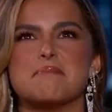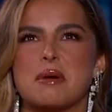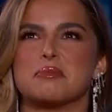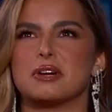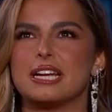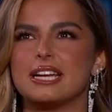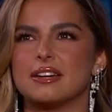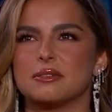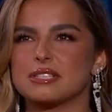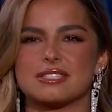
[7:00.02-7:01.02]
Rae
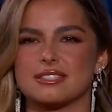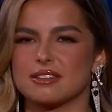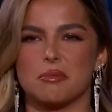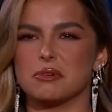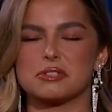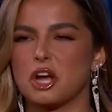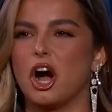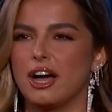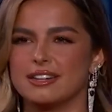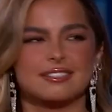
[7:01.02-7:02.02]
quickly apologized
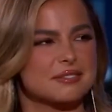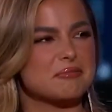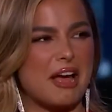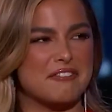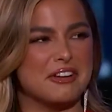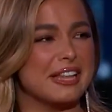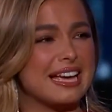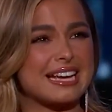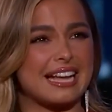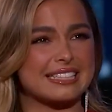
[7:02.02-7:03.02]
for liking the hate
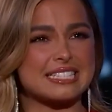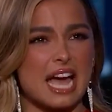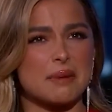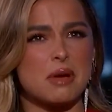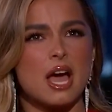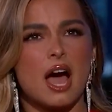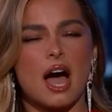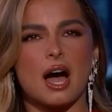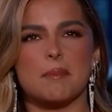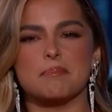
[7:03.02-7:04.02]
comments, which
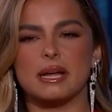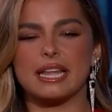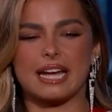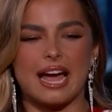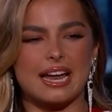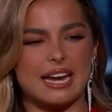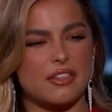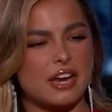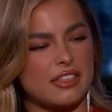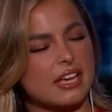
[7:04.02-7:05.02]
seemed to have happened
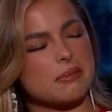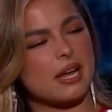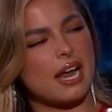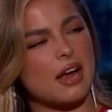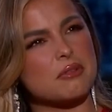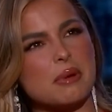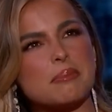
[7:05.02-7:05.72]
before the two